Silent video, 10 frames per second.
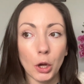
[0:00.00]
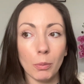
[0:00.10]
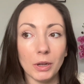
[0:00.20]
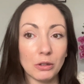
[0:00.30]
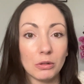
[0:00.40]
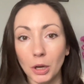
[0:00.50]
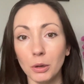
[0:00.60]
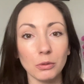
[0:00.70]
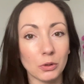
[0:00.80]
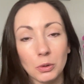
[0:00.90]
but
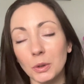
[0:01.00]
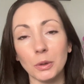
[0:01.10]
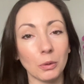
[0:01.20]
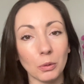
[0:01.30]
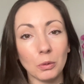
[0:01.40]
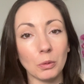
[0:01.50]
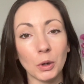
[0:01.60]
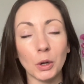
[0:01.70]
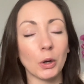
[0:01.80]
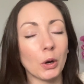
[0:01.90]
don't do it all
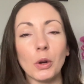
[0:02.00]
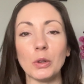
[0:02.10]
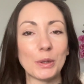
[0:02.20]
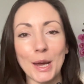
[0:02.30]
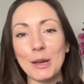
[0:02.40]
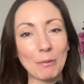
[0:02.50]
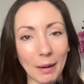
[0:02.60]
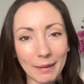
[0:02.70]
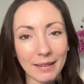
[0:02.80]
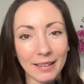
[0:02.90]
on day
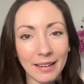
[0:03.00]
one.